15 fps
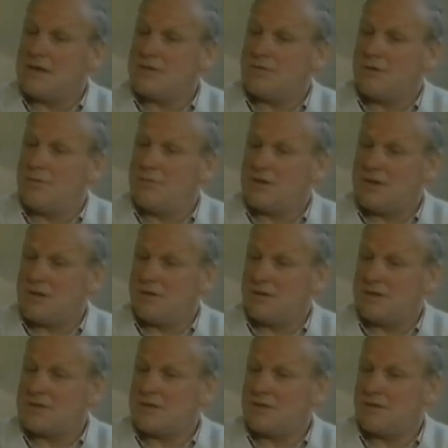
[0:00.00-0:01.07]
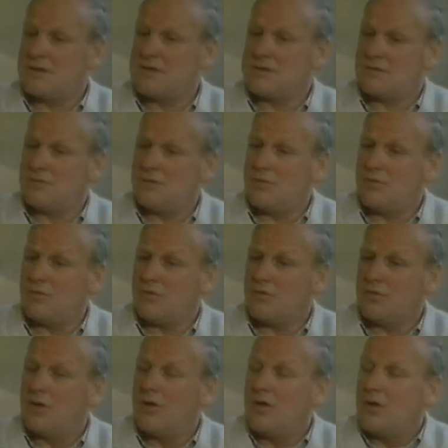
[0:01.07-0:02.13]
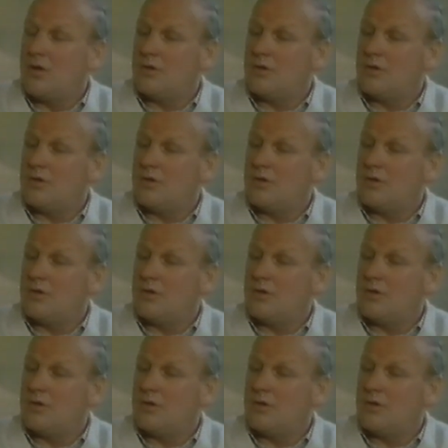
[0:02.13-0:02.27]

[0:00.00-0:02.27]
age where materialistic things are a bit more